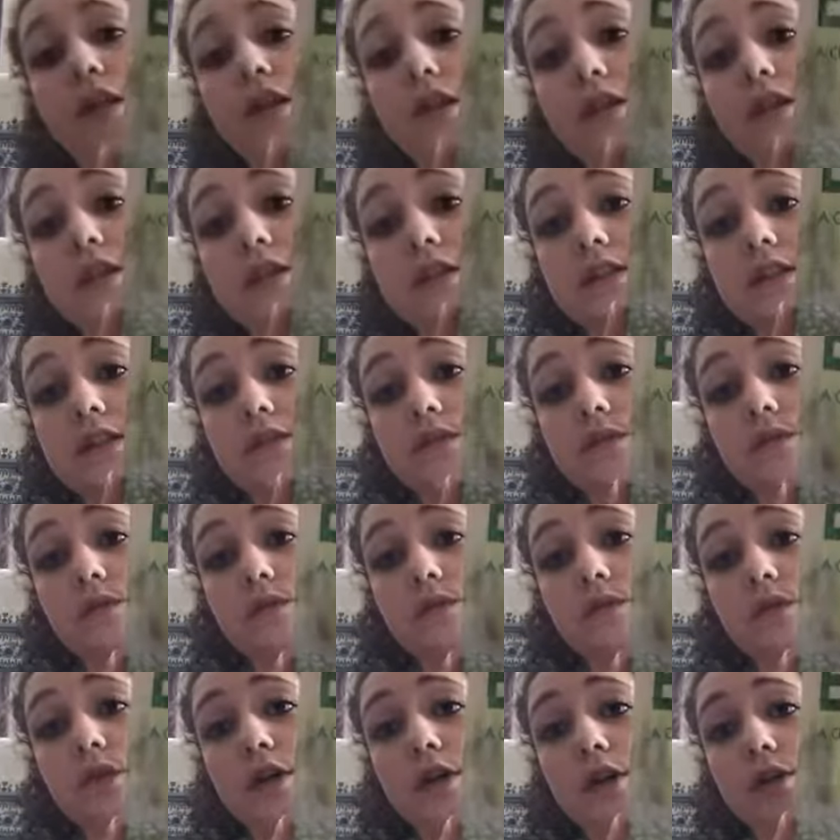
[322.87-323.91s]
This is
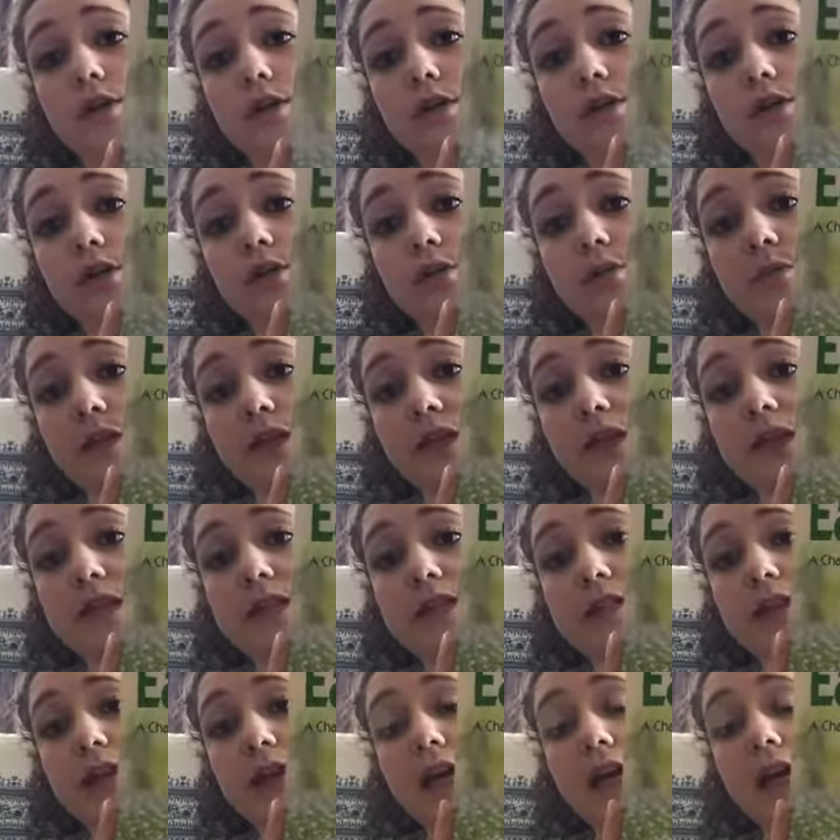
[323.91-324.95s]
what I ordered
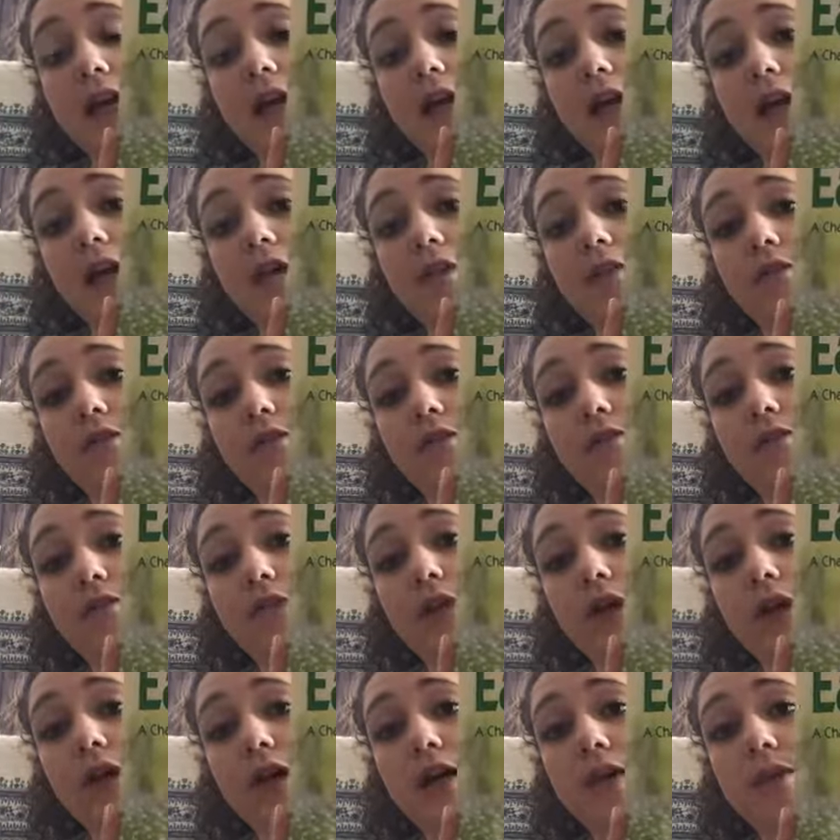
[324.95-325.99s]
because I have
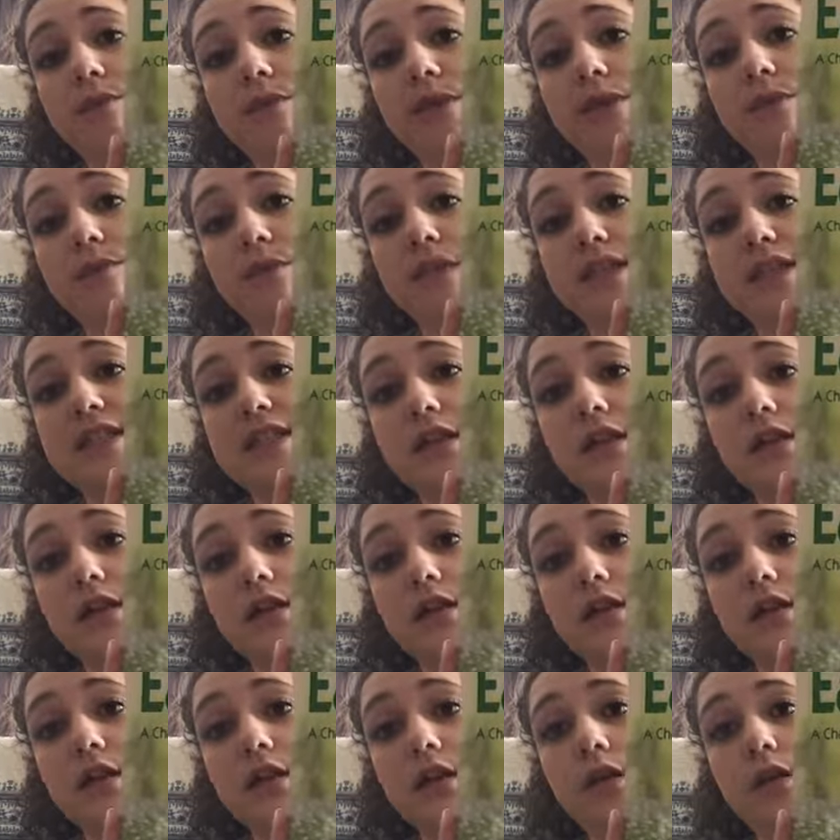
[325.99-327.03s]
my
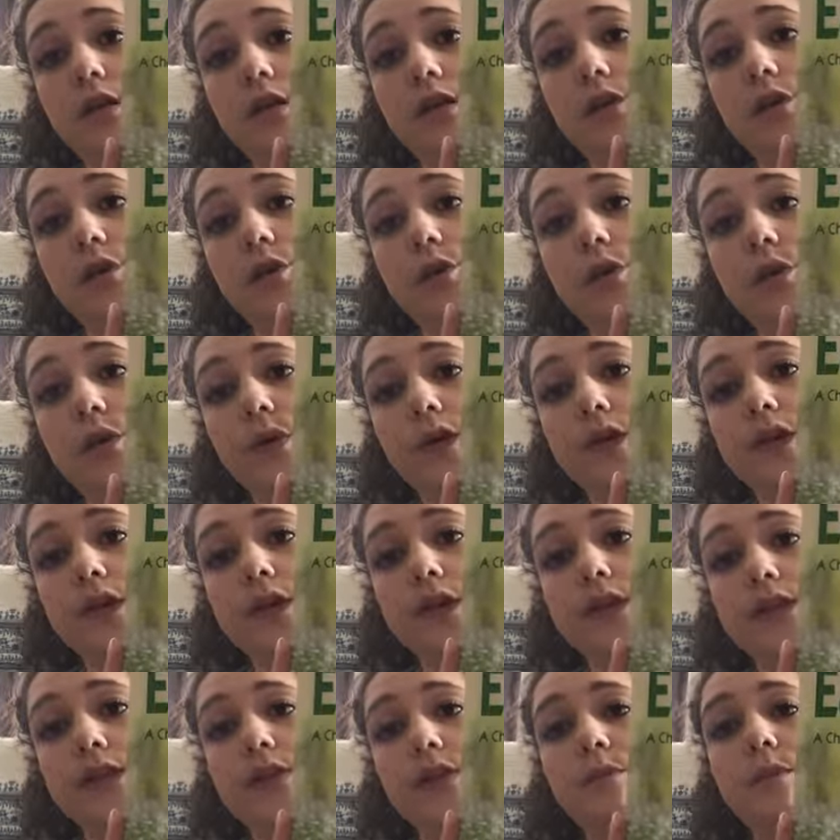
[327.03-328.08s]
son who
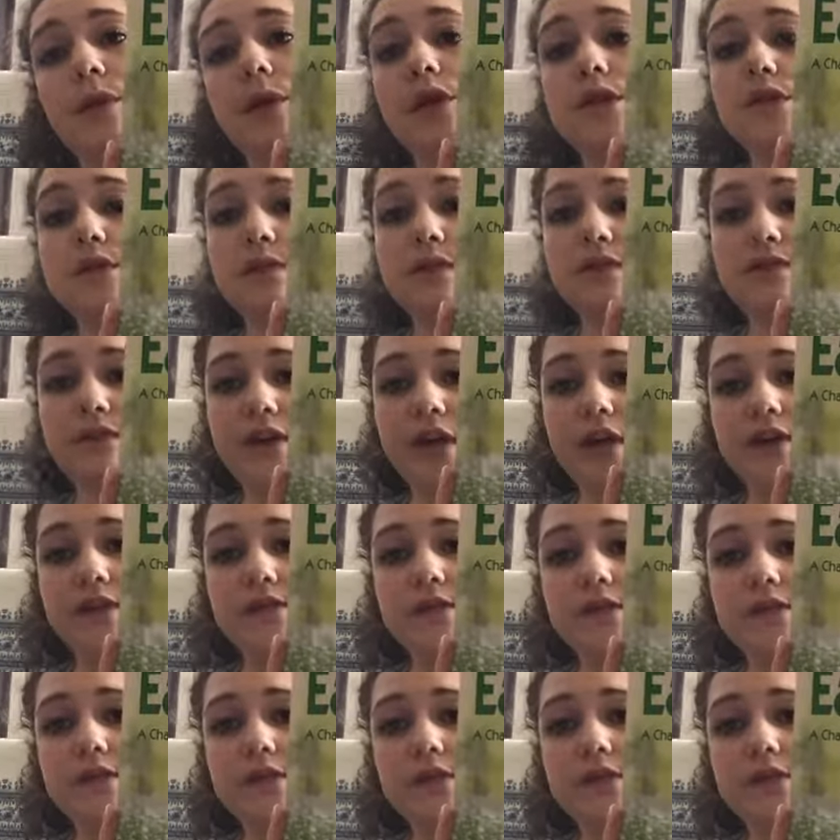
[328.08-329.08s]
is about to be 5.